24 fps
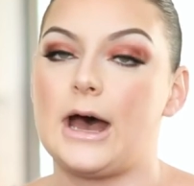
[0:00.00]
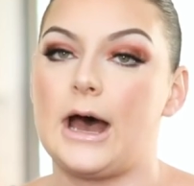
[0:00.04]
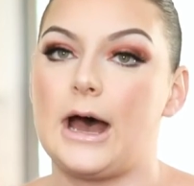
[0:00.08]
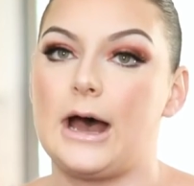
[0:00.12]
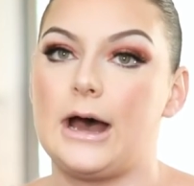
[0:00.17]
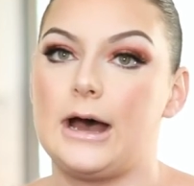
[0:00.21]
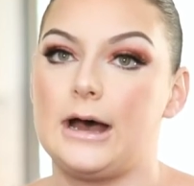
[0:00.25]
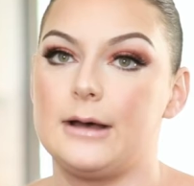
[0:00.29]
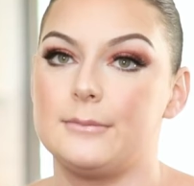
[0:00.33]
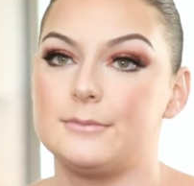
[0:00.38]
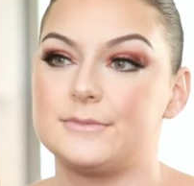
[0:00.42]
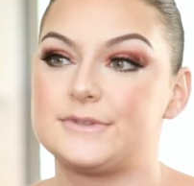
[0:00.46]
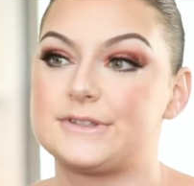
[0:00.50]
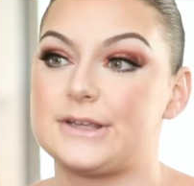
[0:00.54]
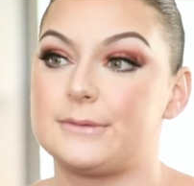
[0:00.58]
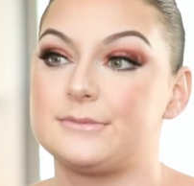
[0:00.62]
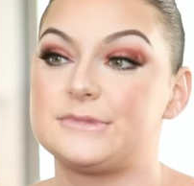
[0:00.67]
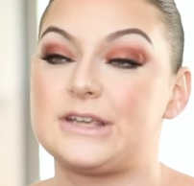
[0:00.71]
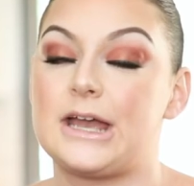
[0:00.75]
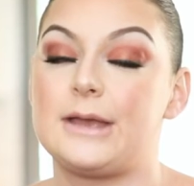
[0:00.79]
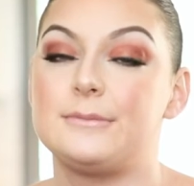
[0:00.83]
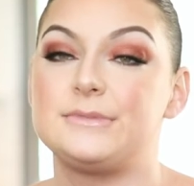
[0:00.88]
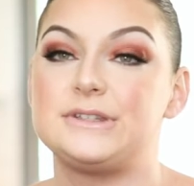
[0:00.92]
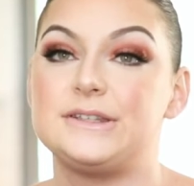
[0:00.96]
Um,
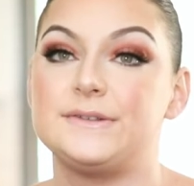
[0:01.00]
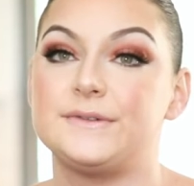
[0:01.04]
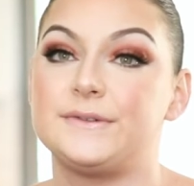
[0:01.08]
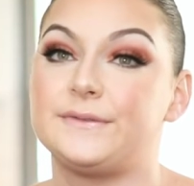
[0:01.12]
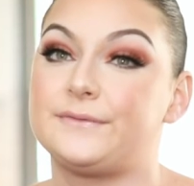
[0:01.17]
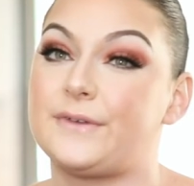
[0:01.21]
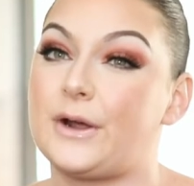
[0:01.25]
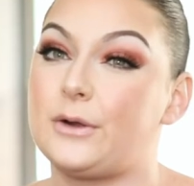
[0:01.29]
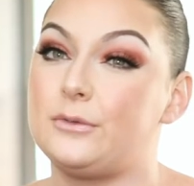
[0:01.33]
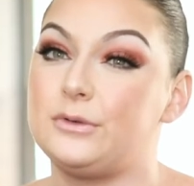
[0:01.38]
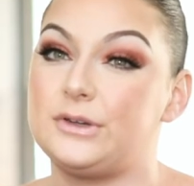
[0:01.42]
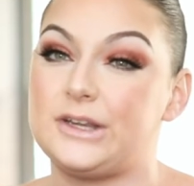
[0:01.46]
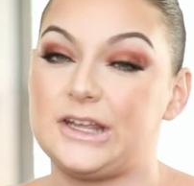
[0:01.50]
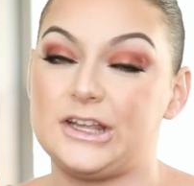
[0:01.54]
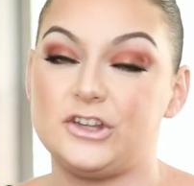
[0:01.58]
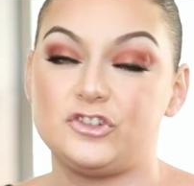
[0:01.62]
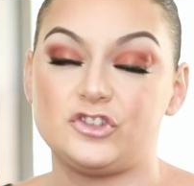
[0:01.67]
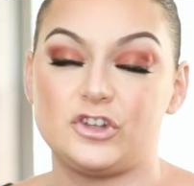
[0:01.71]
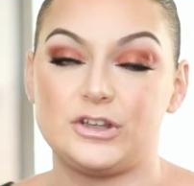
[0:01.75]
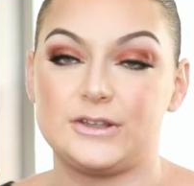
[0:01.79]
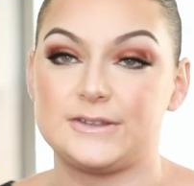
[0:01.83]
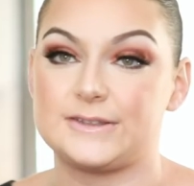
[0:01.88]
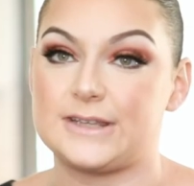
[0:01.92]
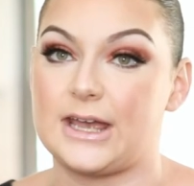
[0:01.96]
sometimes even
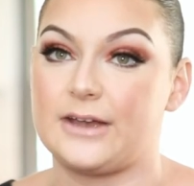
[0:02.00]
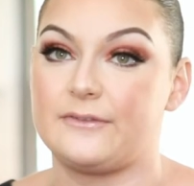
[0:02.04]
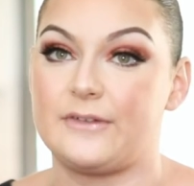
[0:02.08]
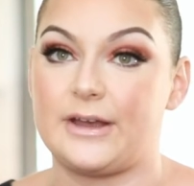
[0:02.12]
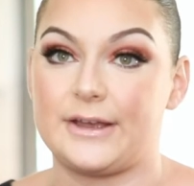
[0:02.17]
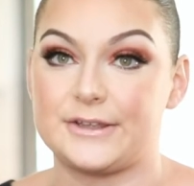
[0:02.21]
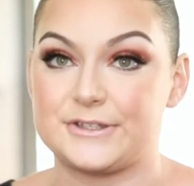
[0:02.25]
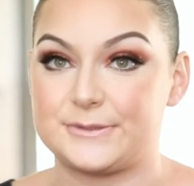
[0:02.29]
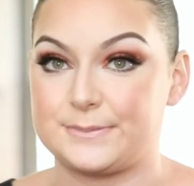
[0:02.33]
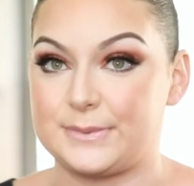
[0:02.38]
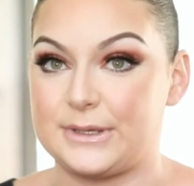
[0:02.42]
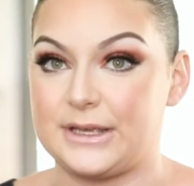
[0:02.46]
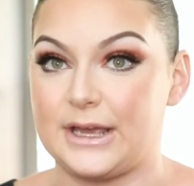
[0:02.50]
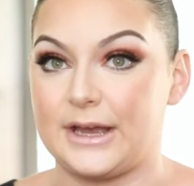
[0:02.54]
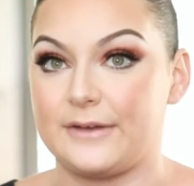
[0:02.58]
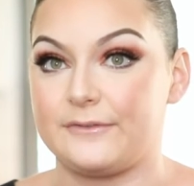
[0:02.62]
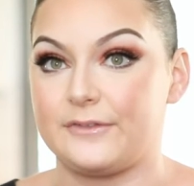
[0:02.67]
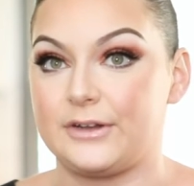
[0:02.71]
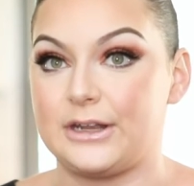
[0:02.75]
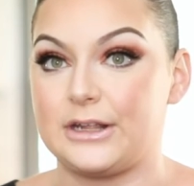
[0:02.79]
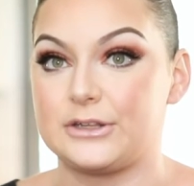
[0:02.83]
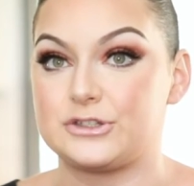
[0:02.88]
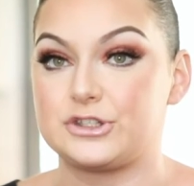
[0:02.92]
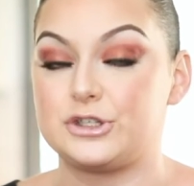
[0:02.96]
foundations have
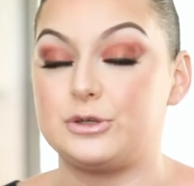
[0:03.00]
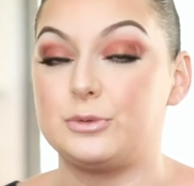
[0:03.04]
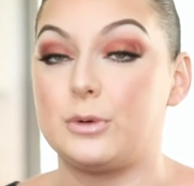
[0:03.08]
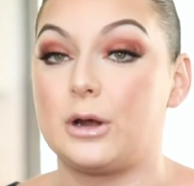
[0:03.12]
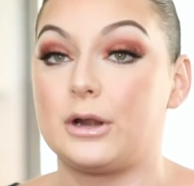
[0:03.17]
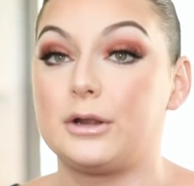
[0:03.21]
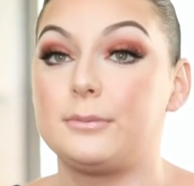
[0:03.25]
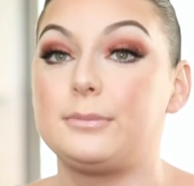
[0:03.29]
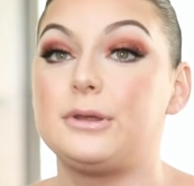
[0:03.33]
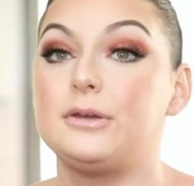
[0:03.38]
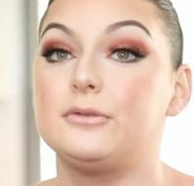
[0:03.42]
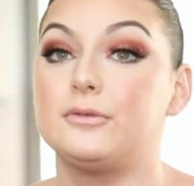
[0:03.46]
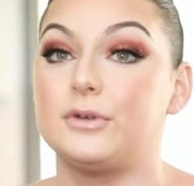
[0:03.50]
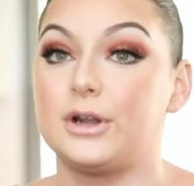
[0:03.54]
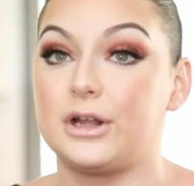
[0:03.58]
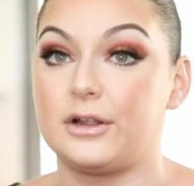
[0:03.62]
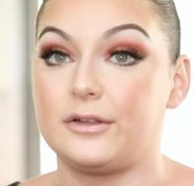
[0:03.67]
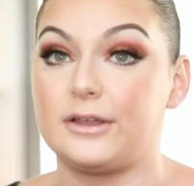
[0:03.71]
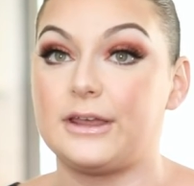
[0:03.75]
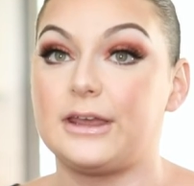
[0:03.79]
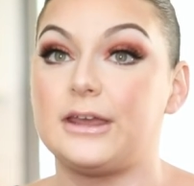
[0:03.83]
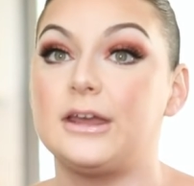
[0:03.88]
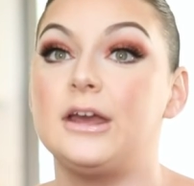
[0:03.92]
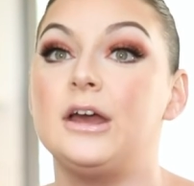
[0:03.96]
SPF in it, so you want to be
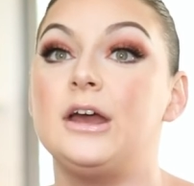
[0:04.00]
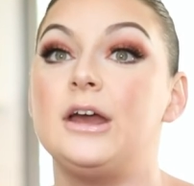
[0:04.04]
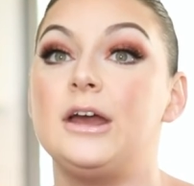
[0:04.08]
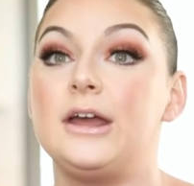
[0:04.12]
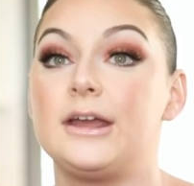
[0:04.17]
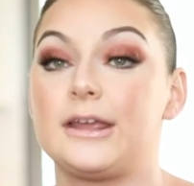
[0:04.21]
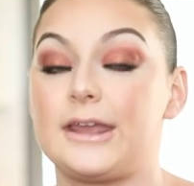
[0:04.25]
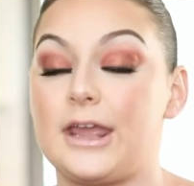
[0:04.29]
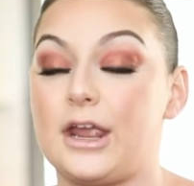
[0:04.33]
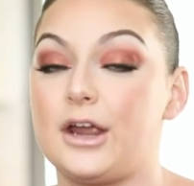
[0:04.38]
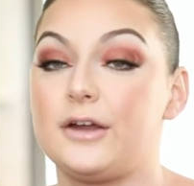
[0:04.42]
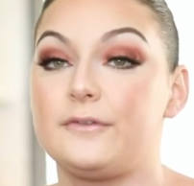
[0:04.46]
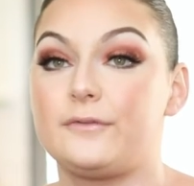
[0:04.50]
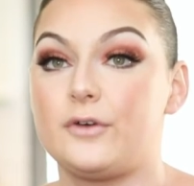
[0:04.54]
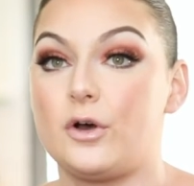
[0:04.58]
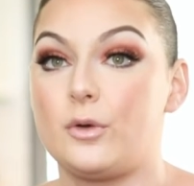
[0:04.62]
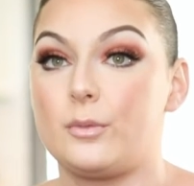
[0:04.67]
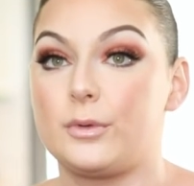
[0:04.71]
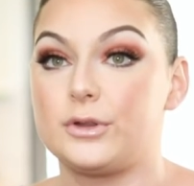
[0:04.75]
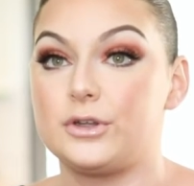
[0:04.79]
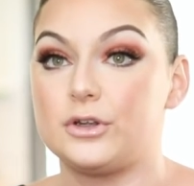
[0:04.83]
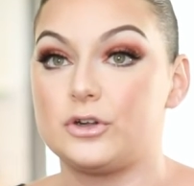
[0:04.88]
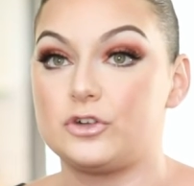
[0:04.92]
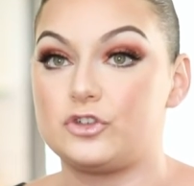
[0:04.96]
really
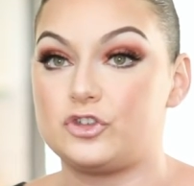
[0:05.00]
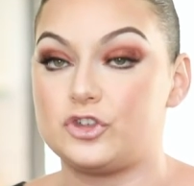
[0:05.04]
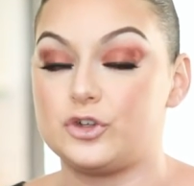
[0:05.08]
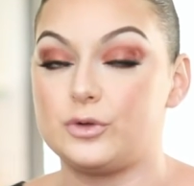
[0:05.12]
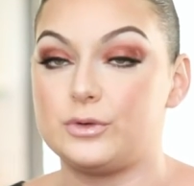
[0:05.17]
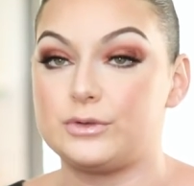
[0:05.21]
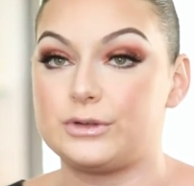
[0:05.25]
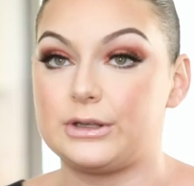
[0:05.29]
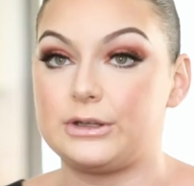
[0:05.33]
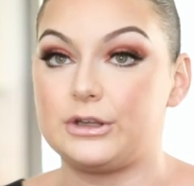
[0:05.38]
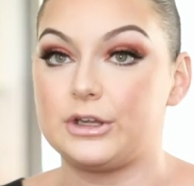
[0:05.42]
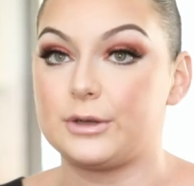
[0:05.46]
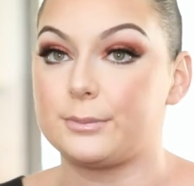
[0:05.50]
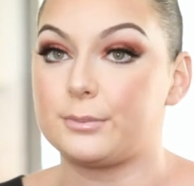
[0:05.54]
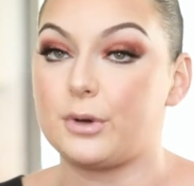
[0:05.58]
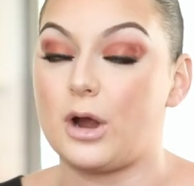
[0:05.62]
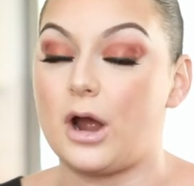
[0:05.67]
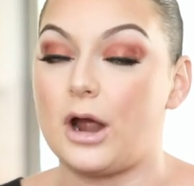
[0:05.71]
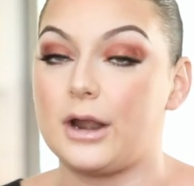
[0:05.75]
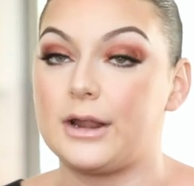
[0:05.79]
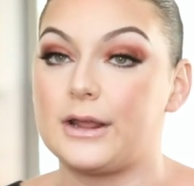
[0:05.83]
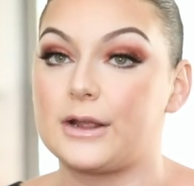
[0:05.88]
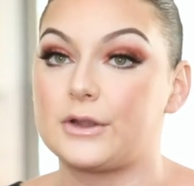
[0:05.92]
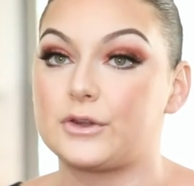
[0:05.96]
careful when you're choosing your
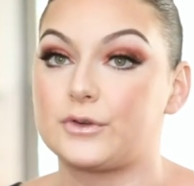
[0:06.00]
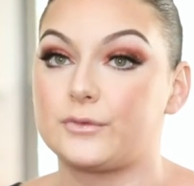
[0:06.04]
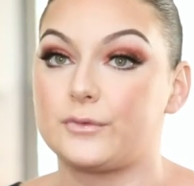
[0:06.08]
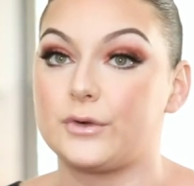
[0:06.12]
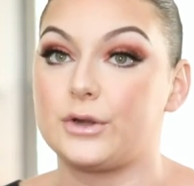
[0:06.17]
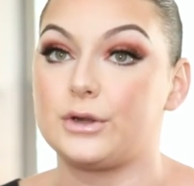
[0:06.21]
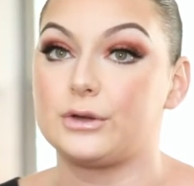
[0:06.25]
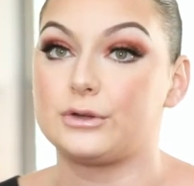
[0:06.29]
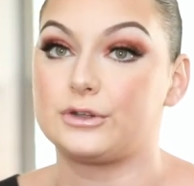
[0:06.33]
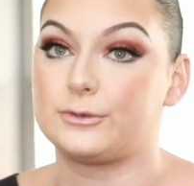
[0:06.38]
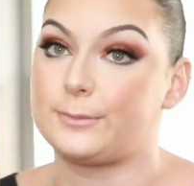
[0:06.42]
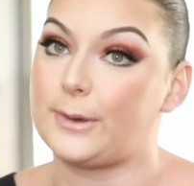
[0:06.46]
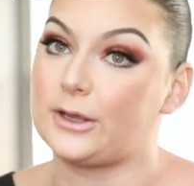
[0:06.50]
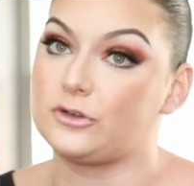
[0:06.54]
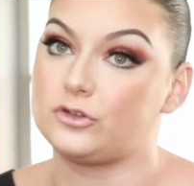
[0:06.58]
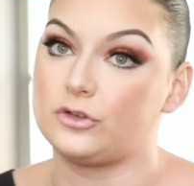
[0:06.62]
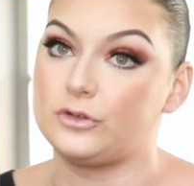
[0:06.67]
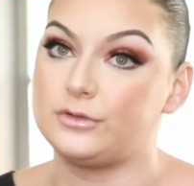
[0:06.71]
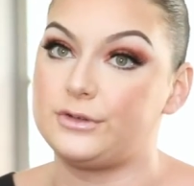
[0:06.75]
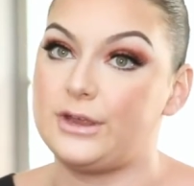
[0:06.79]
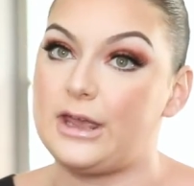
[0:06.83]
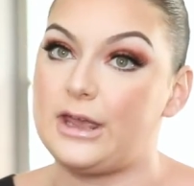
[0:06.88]
products for your special